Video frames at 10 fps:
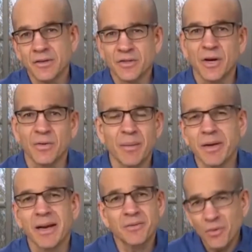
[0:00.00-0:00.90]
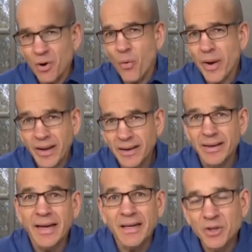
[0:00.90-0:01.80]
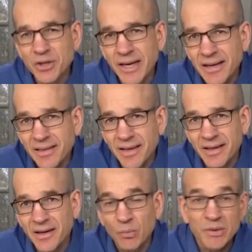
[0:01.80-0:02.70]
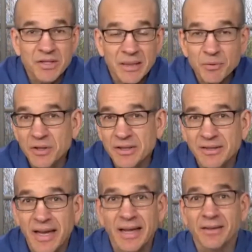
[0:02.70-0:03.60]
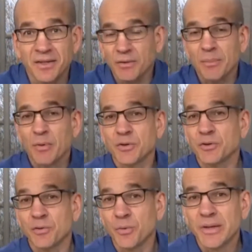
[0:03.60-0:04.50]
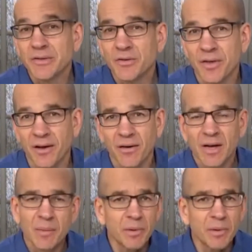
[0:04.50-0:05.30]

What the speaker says: Don't. Now don't go in and shake the receptionist hand, the person who greets you there.